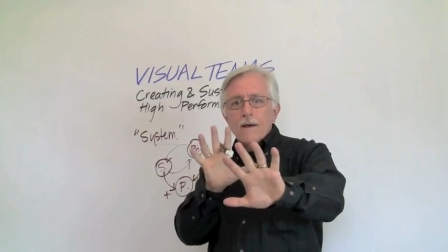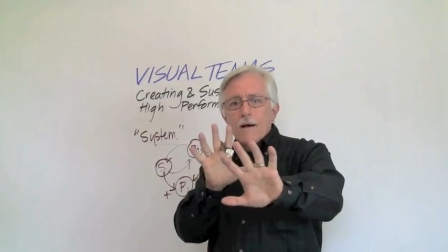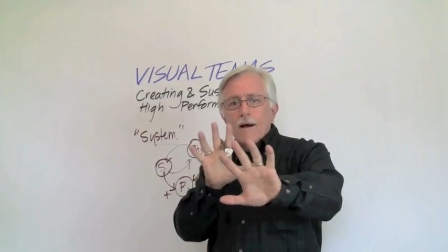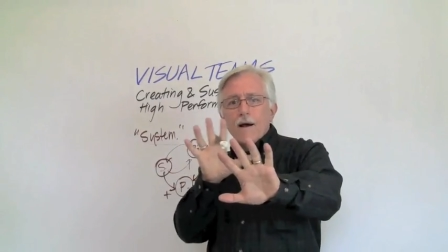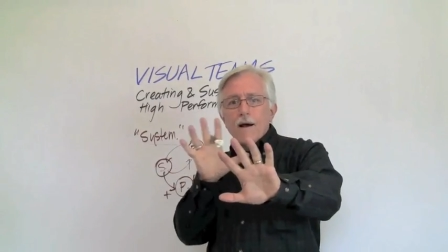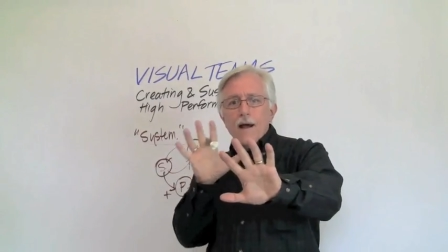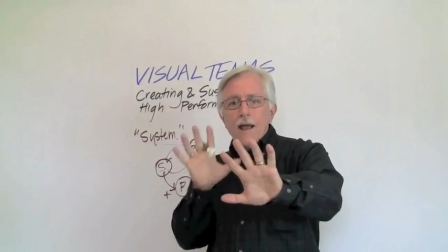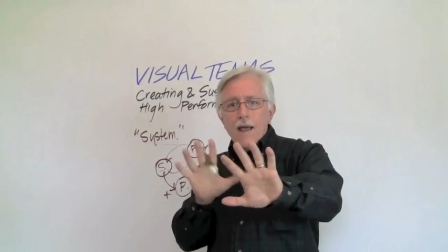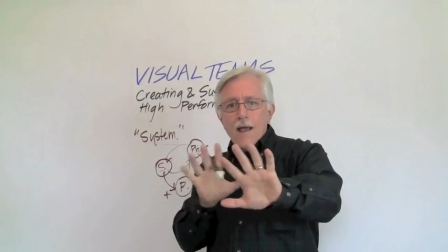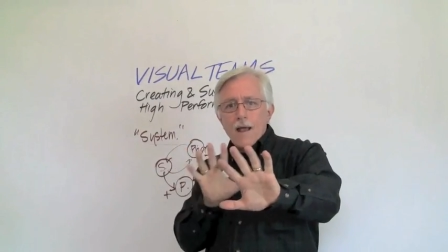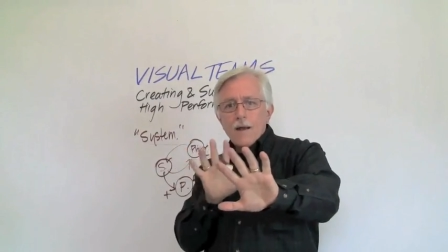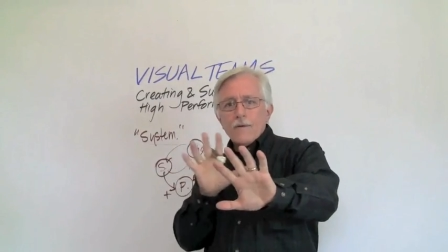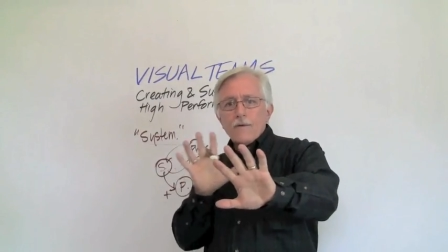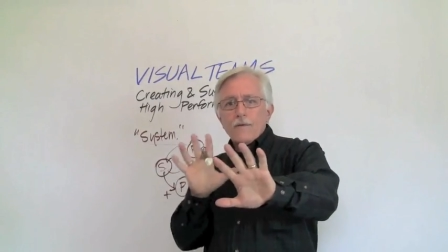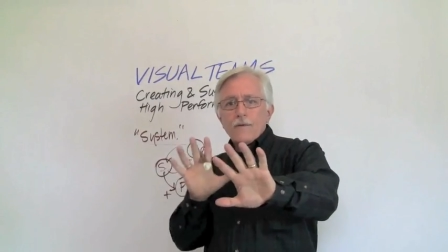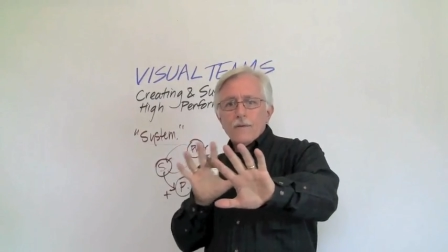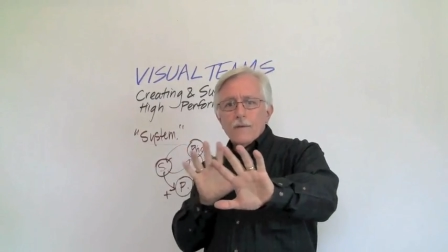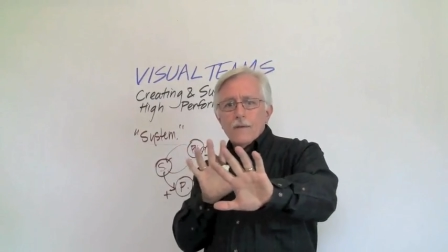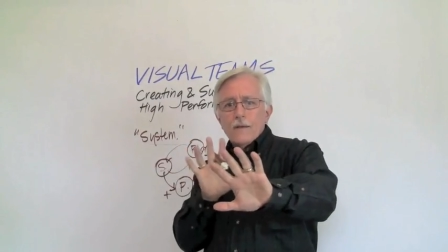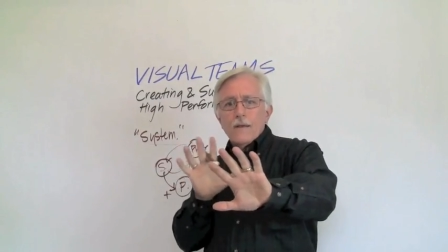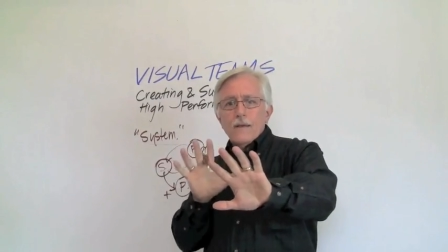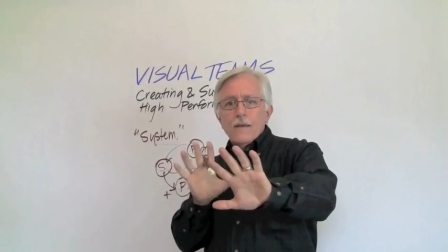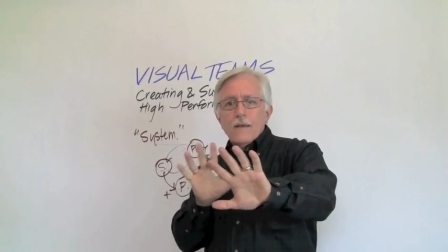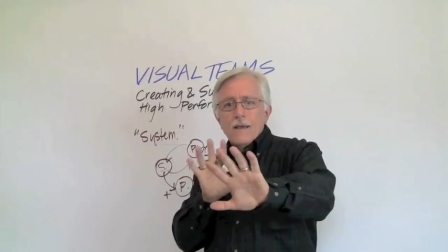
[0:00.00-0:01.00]
are
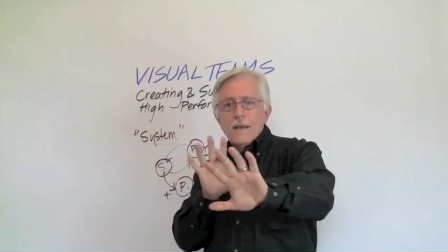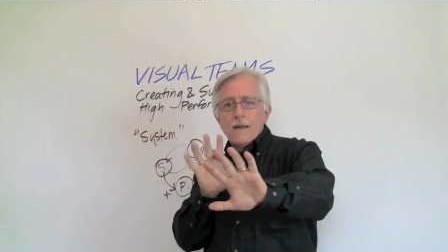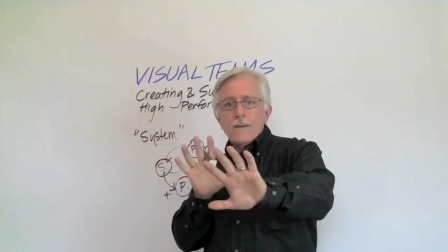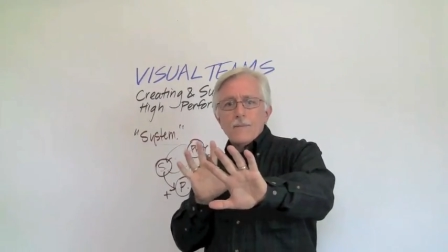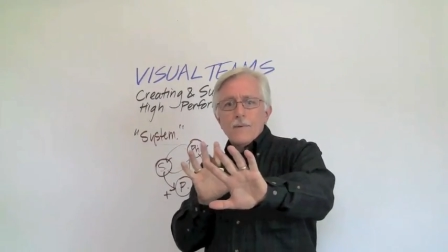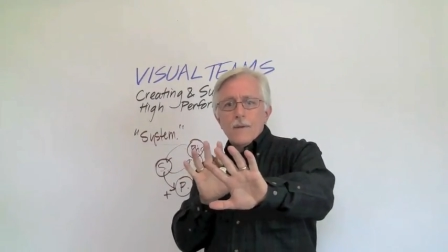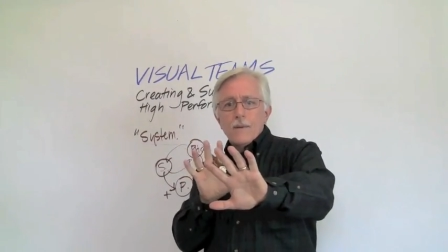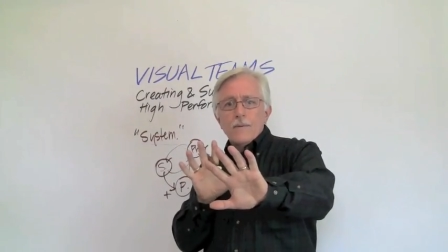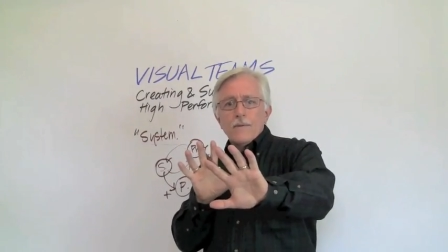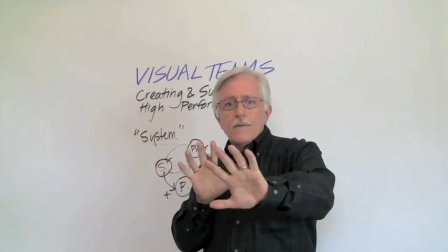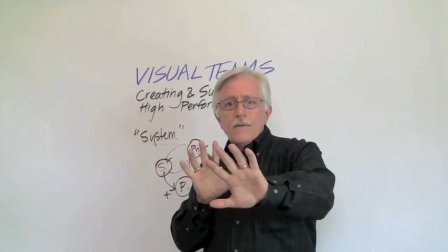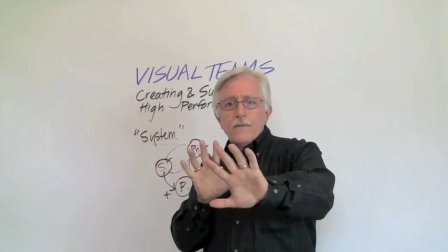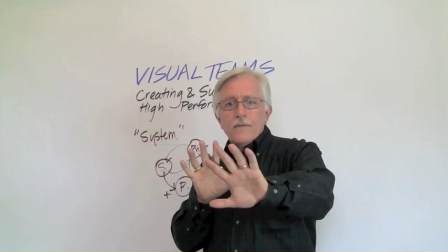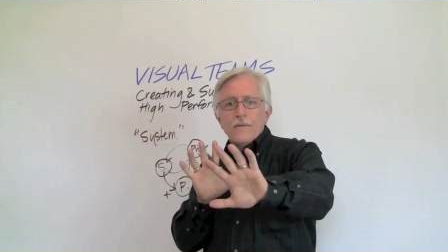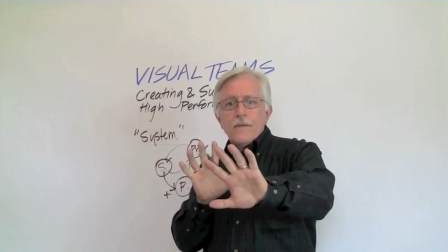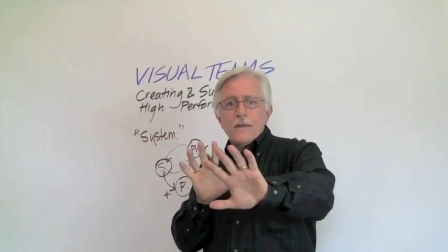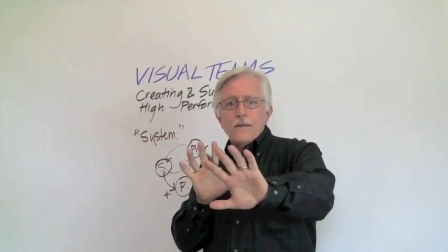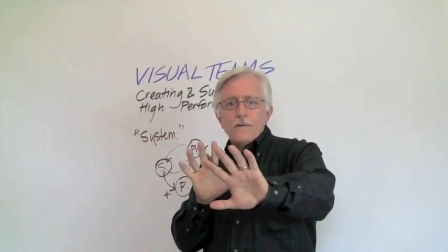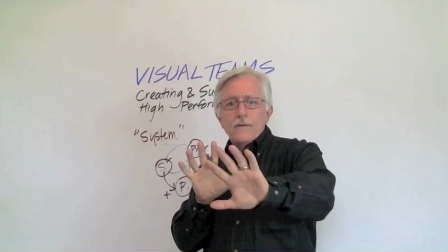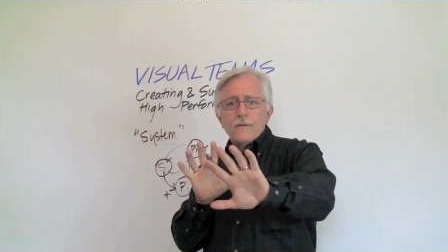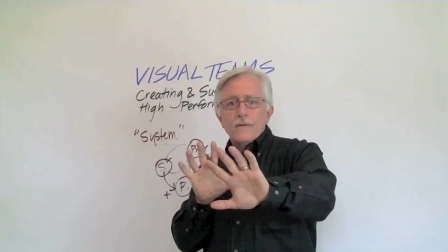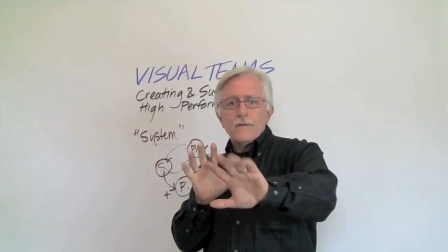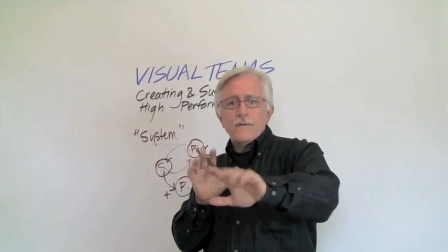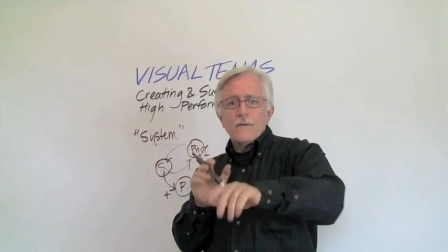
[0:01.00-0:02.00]
actually getting people to
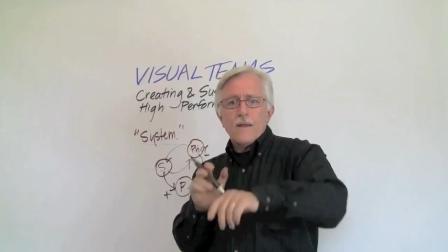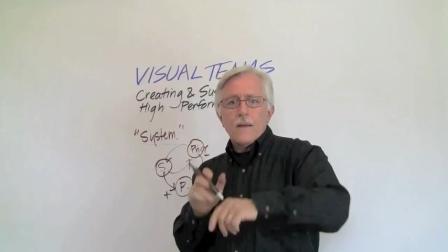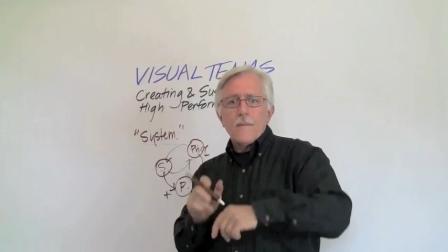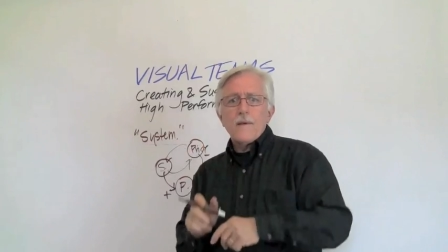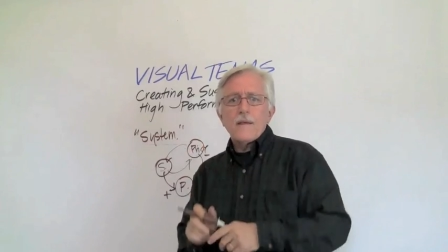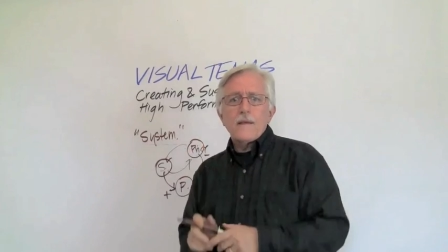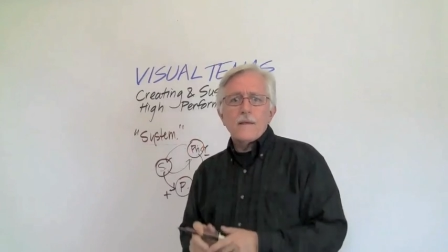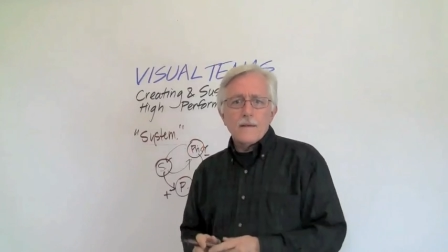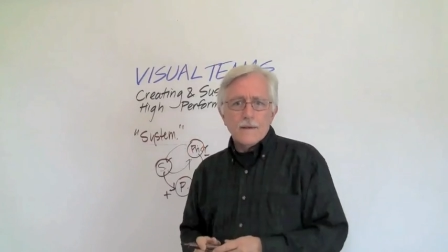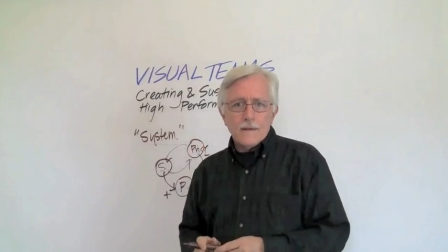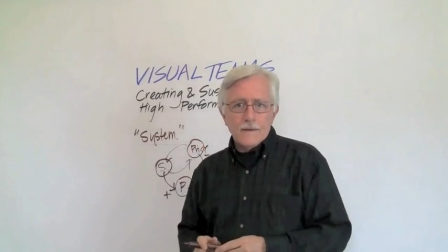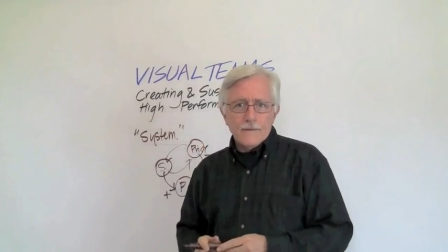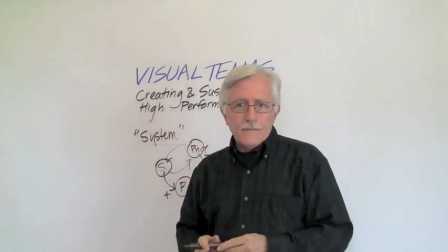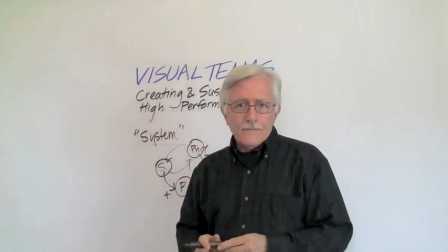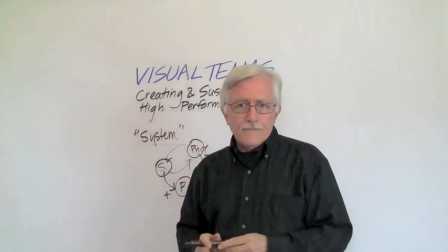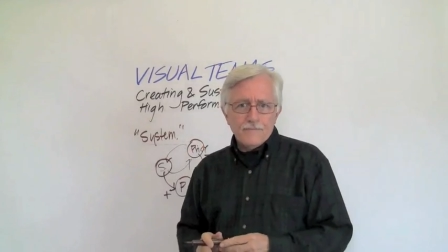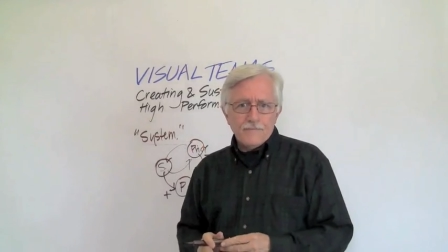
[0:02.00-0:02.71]
think systemically.